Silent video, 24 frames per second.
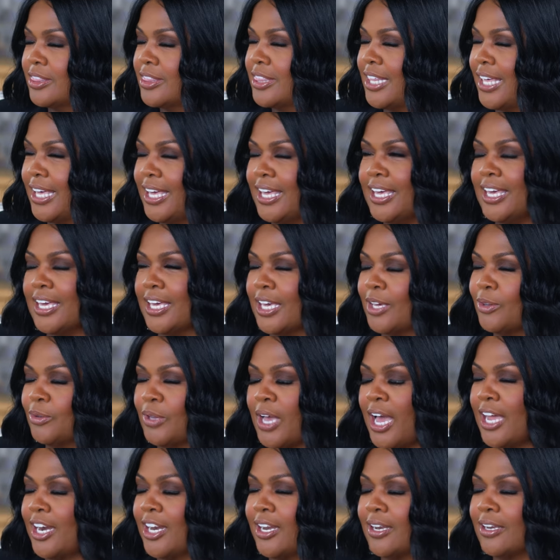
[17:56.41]
thing. It,
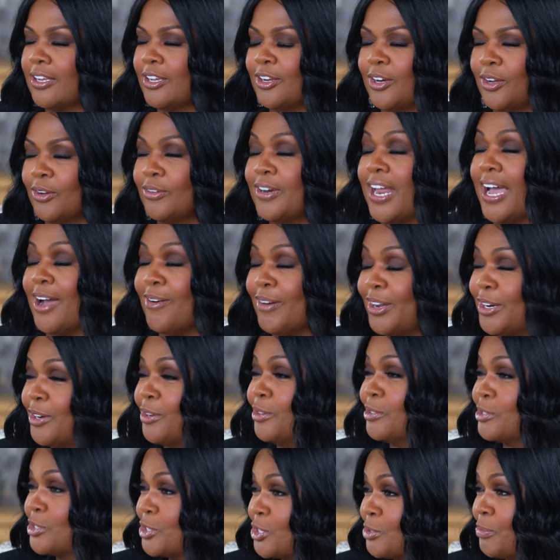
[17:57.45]
I, you know, now I
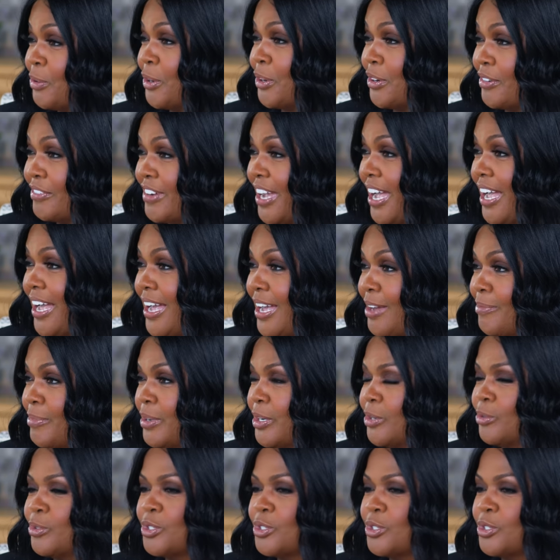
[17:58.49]
know it's the spirit of God, but mm-hmm.